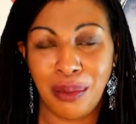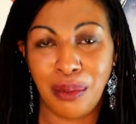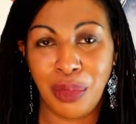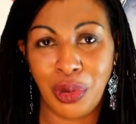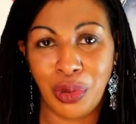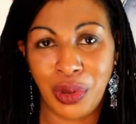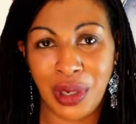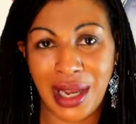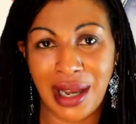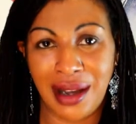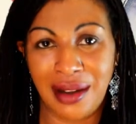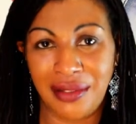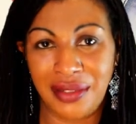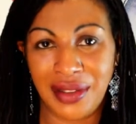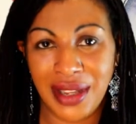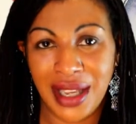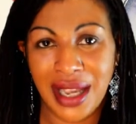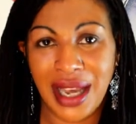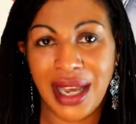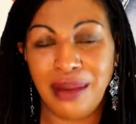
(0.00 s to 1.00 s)
more love
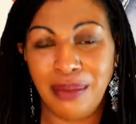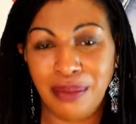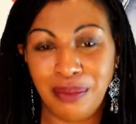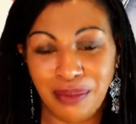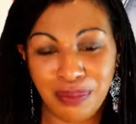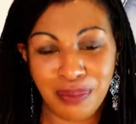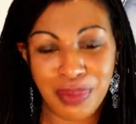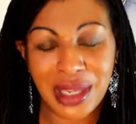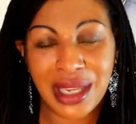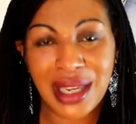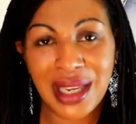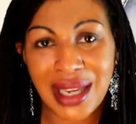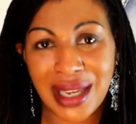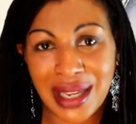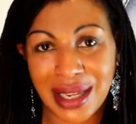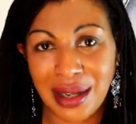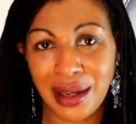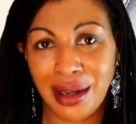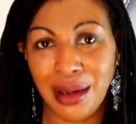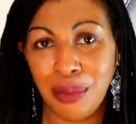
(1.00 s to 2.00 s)
and
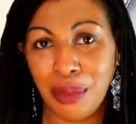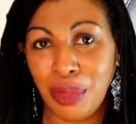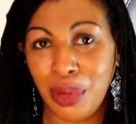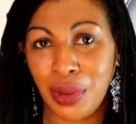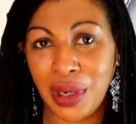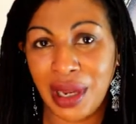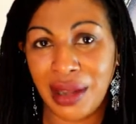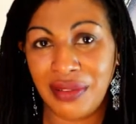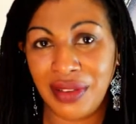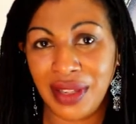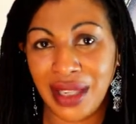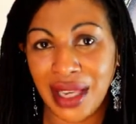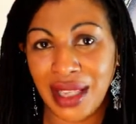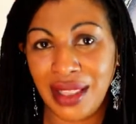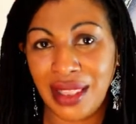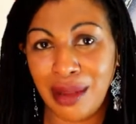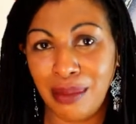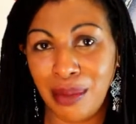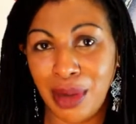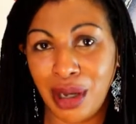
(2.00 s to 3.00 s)
being more loving
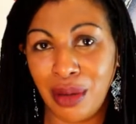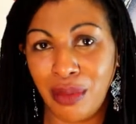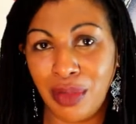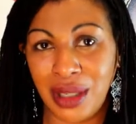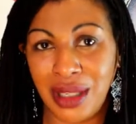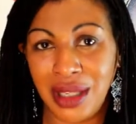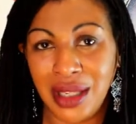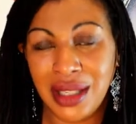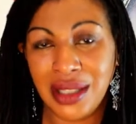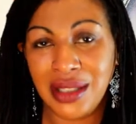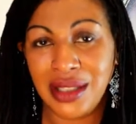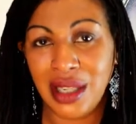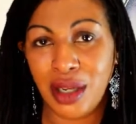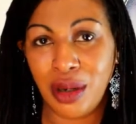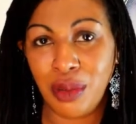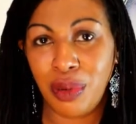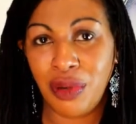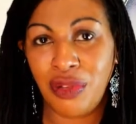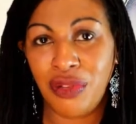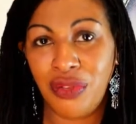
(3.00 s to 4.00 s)
in the moment.
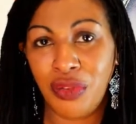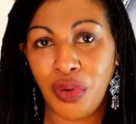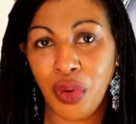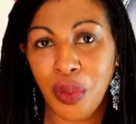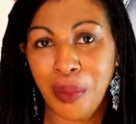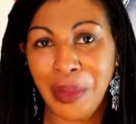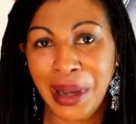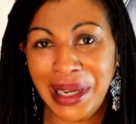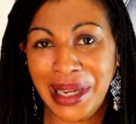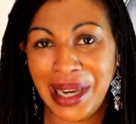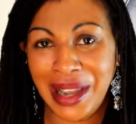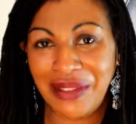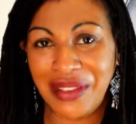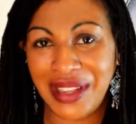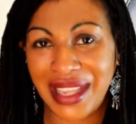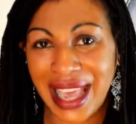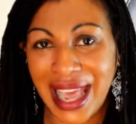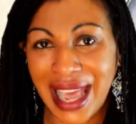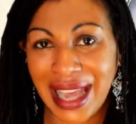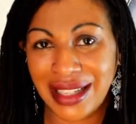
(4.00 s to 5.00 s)
So perform a
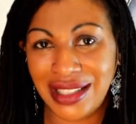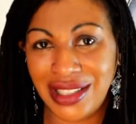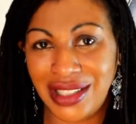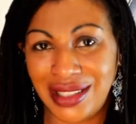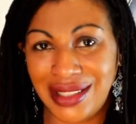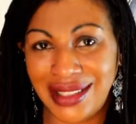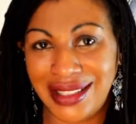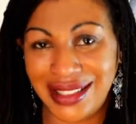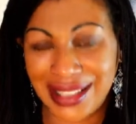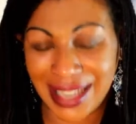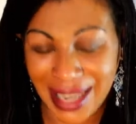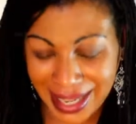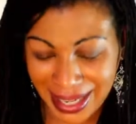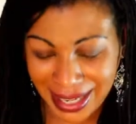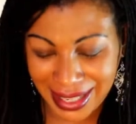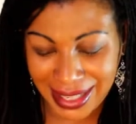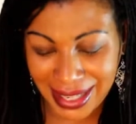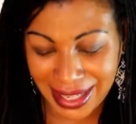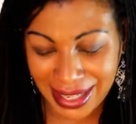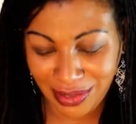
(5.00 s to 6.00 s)
loving action today,
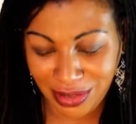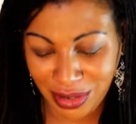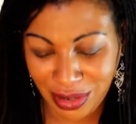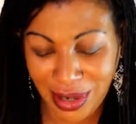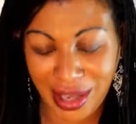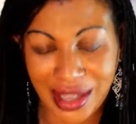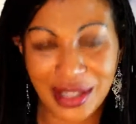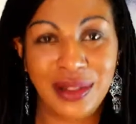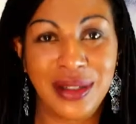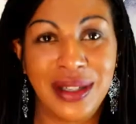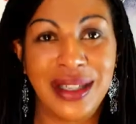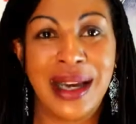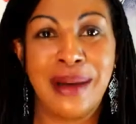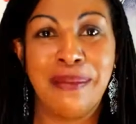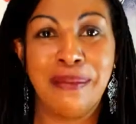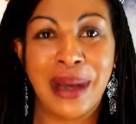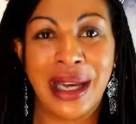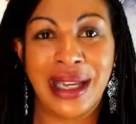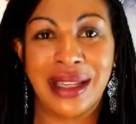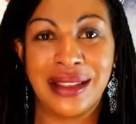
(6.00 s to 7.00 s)
and then if you like you can
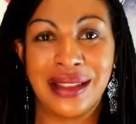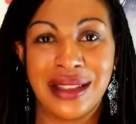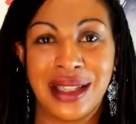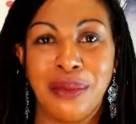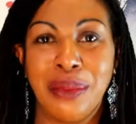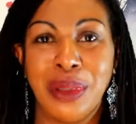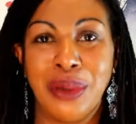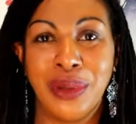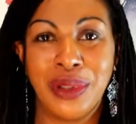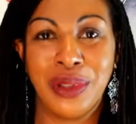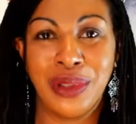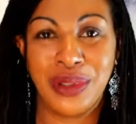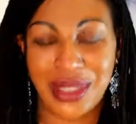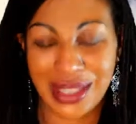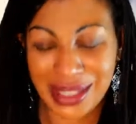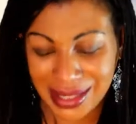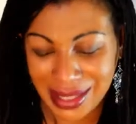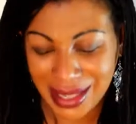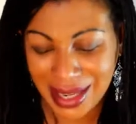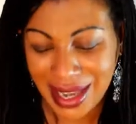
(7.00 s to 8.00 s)
come back and tell me what you
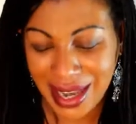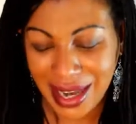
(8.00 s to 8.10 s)
did.